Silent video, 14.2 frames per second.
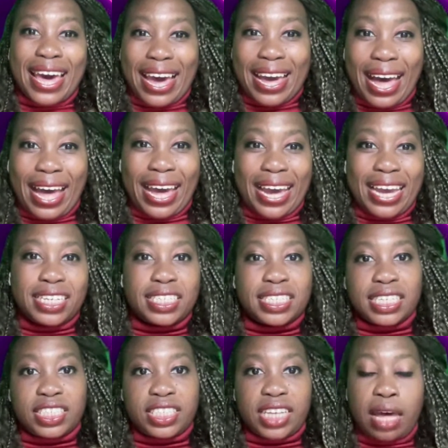AI
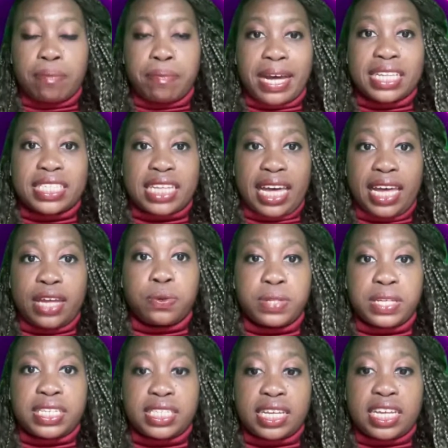agents and chatbots to handle
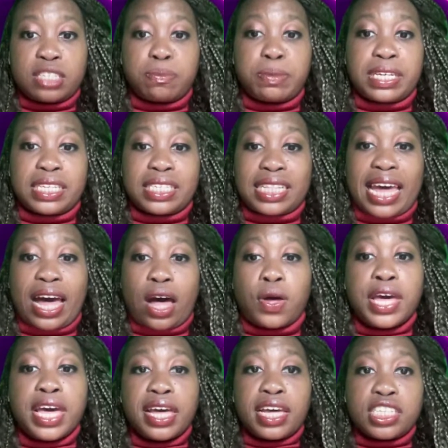these things, because now
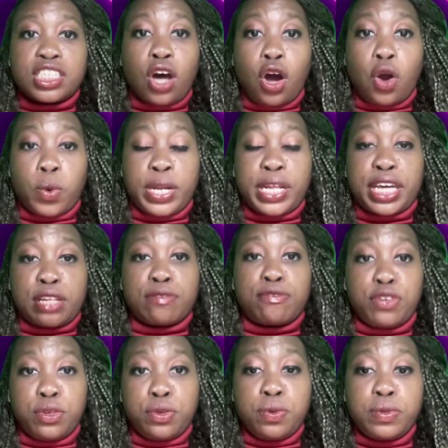it's already
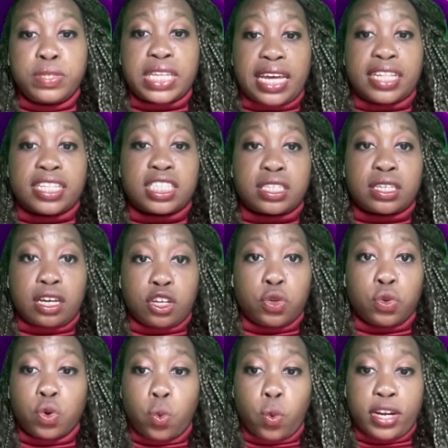infused in
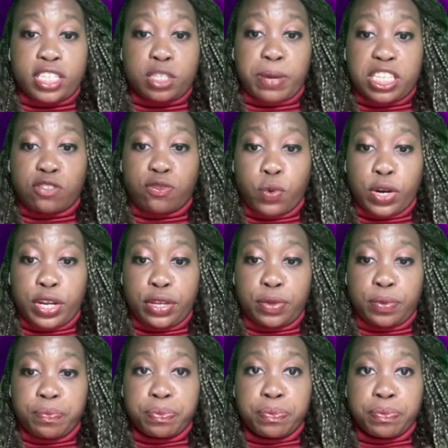Google Workspace for you,
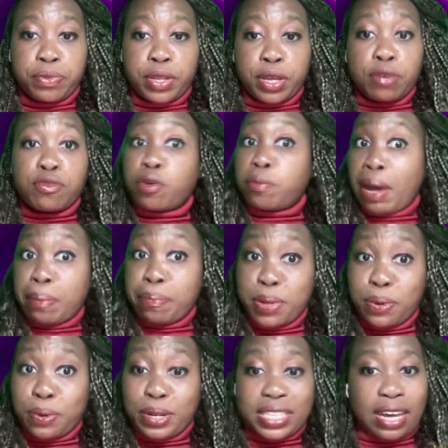for my
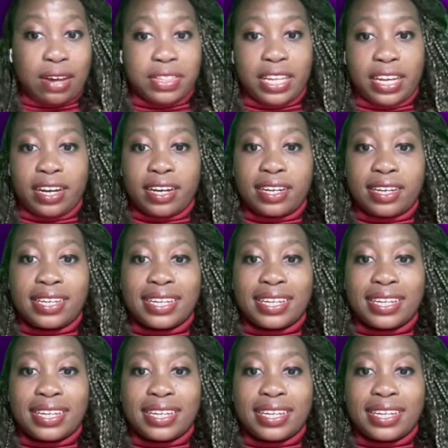builders out there.